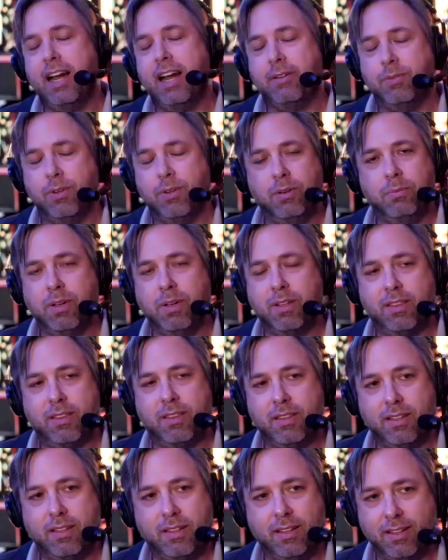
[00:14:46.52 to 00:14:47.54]
room with
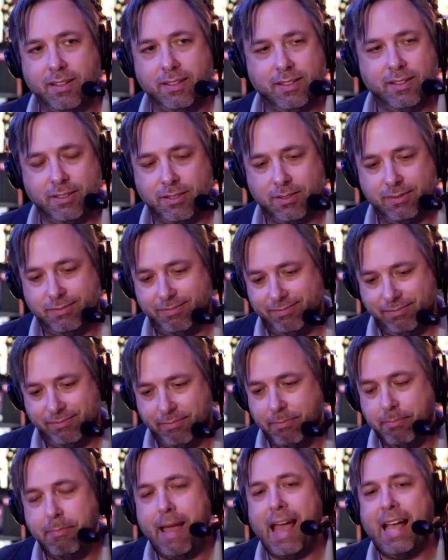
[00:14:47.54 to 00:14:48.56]

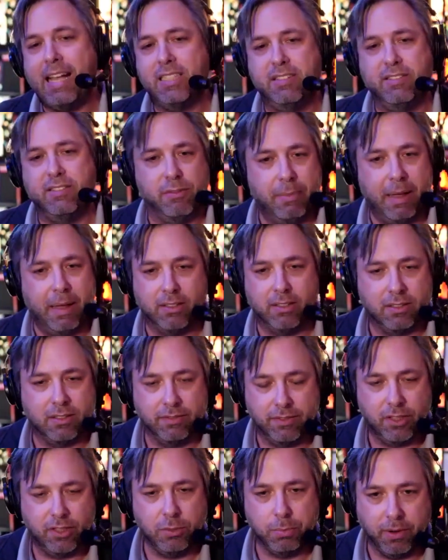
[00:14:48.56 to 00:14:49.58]
massive amounts
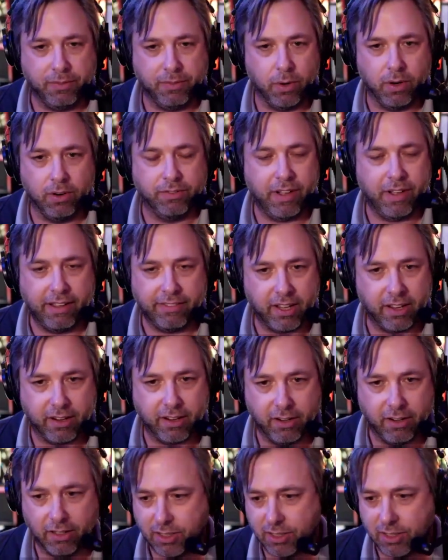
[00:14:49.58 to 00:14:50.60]
of 2.4 and 5
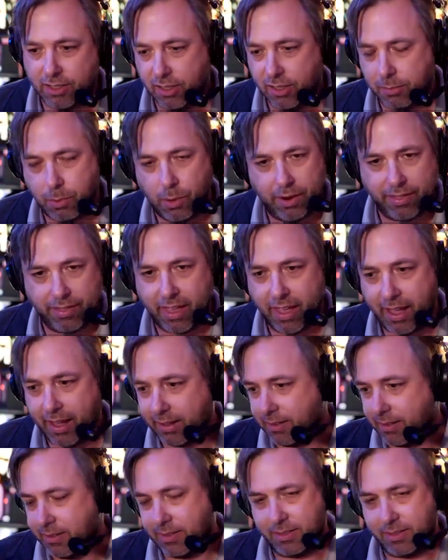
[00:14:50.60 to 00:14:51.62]
gigahertz to the point
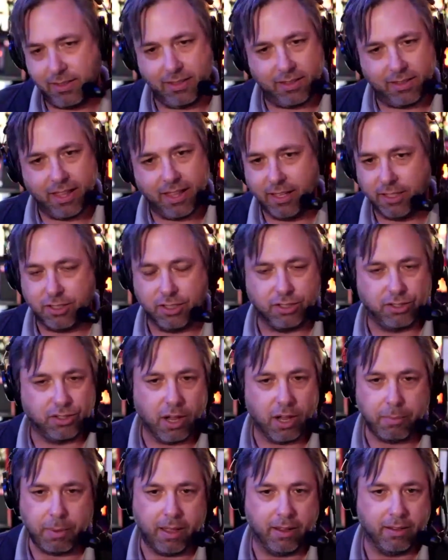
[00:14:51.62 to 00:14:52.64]
that things just
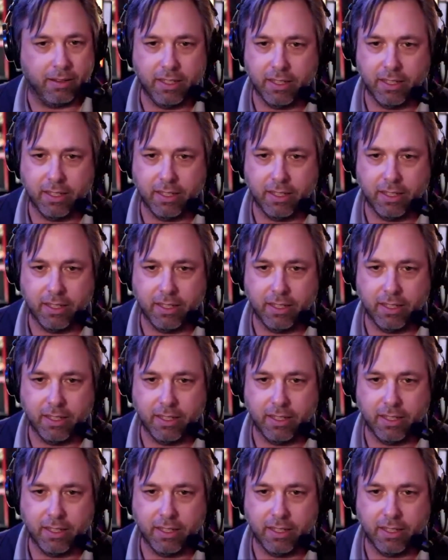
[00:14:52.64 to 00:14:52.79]
drop out.